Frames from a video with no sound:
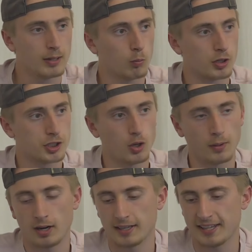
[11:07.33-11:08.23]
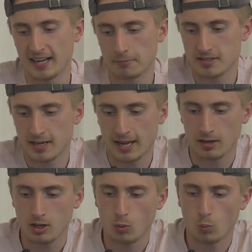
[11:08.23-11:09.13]
we're showing on camera today,
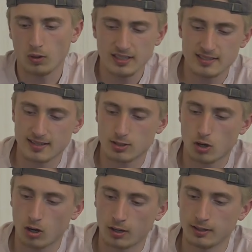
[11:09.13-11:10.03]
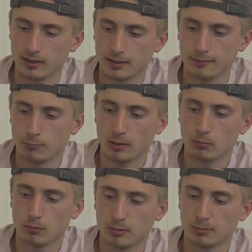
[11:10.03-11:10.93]
what is this card, what
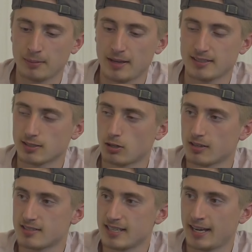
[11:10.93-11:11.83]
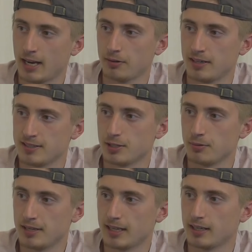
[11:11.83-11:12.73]
really makes this card stand out and is
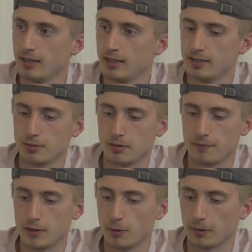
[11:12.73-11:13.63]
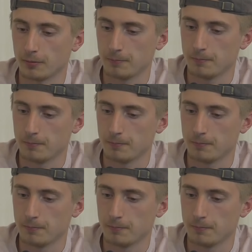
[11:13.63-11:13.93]
unique to the viewer?